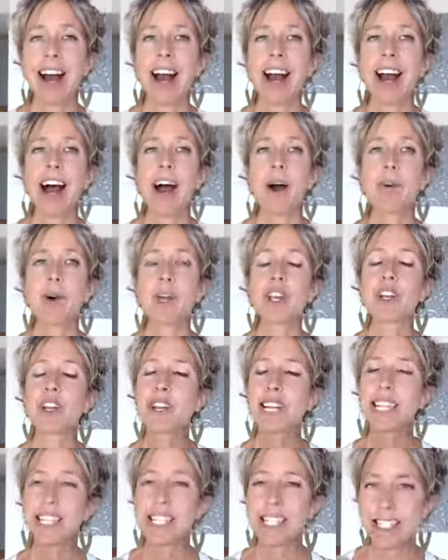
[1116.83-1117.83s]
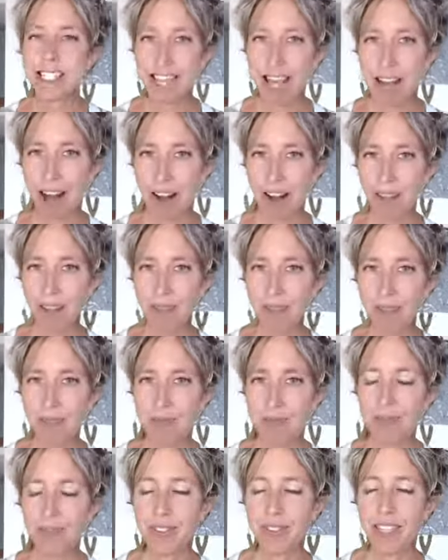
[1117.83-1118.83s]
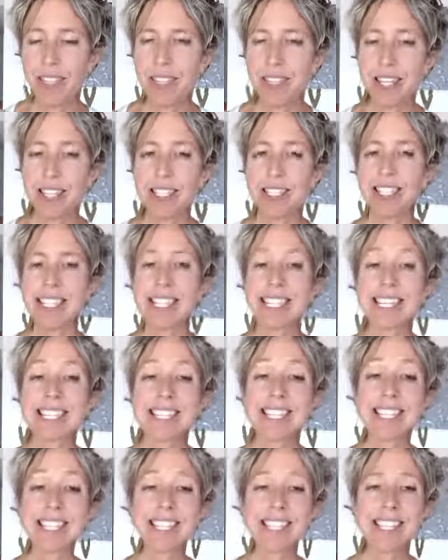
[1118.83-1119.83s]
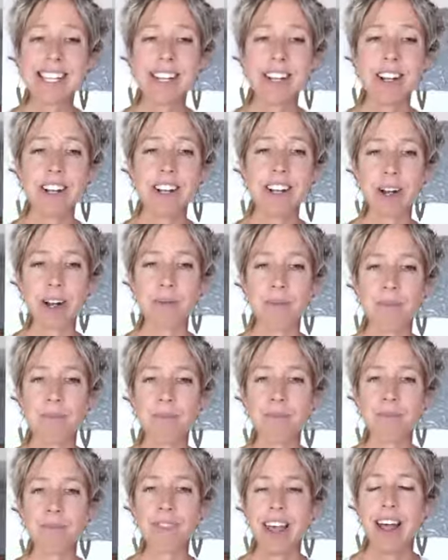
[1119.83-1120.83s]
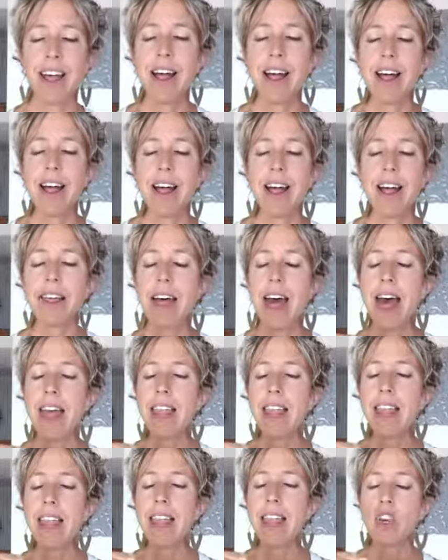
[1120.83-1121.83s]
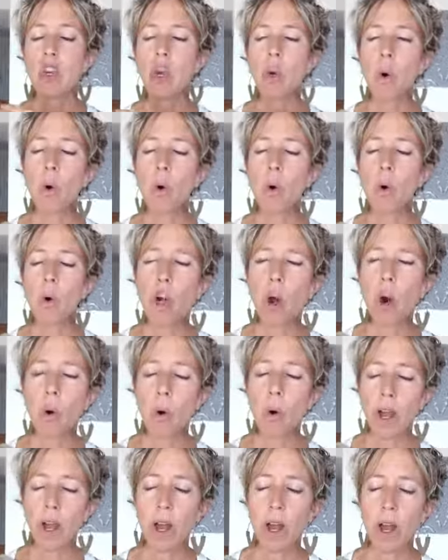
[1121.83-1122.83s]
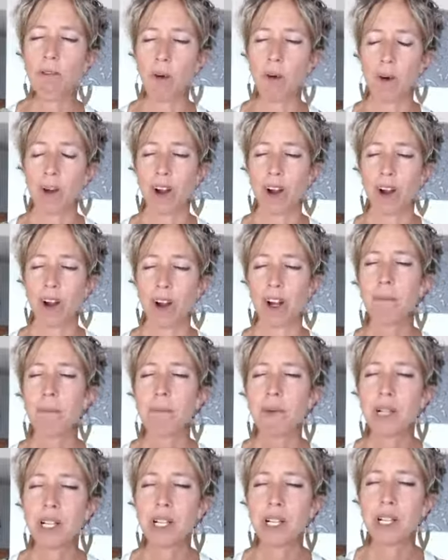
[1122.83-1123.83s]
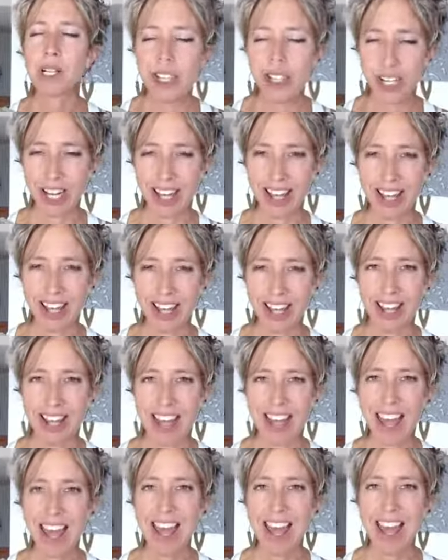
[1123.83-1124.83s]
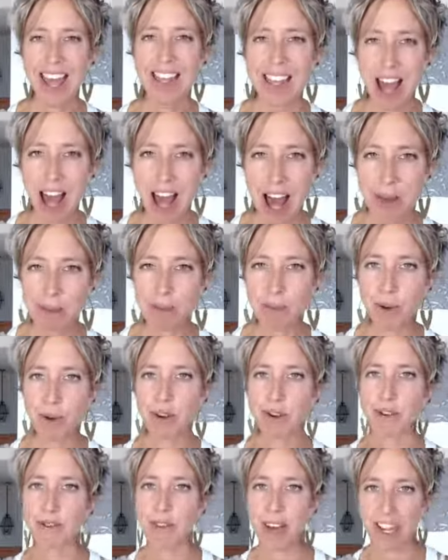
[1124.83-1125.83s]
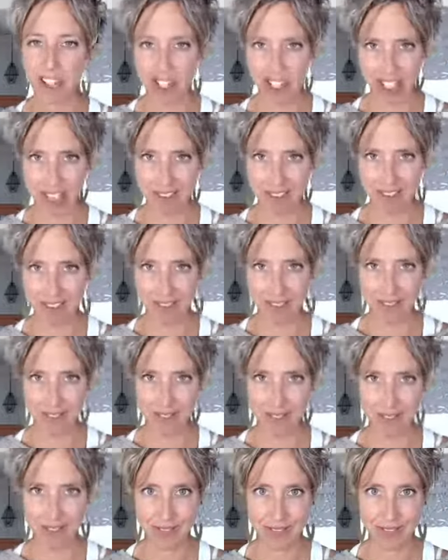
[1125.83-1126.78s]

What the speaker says: I want you to write this down, to consider that you're going for completion and not perfection.